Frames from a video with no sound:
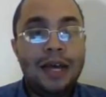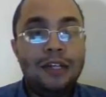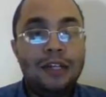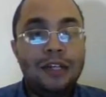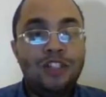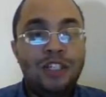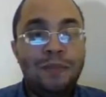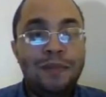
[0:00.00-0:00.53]

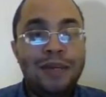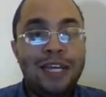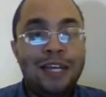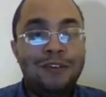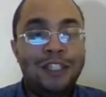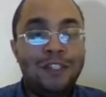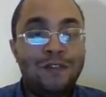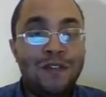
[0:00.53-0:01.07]
Jumping
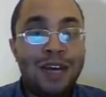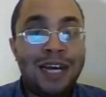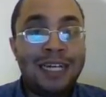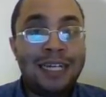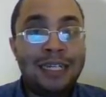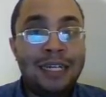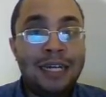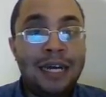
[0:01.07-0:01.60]
here is
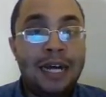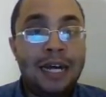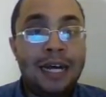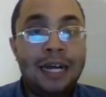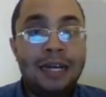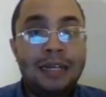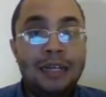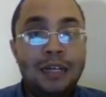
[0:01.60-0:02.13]
fine.
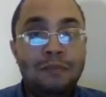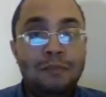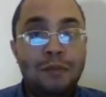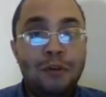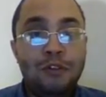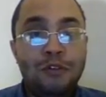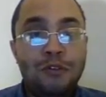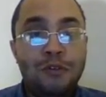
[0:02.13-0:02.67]

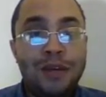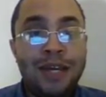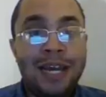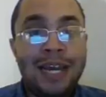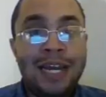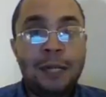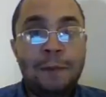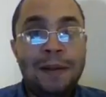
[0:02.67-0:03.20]
Both are
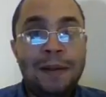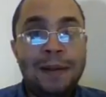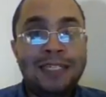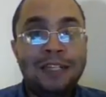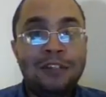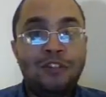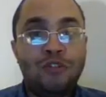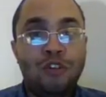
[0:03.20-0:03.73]
okay. It depends
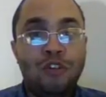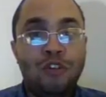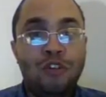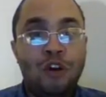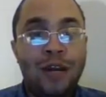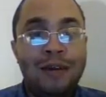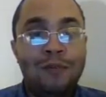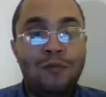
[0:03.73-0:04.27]
how strong
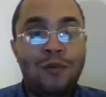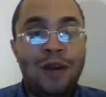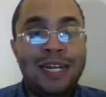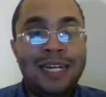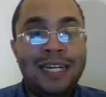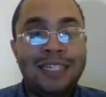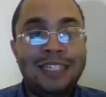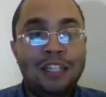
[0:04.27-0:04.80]

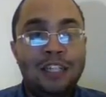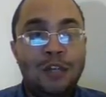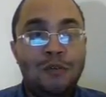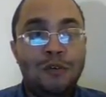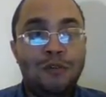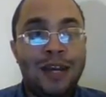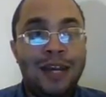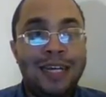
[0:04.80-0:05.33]
white is in the
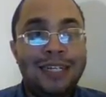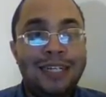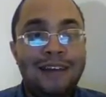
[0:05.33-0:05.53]
lower right.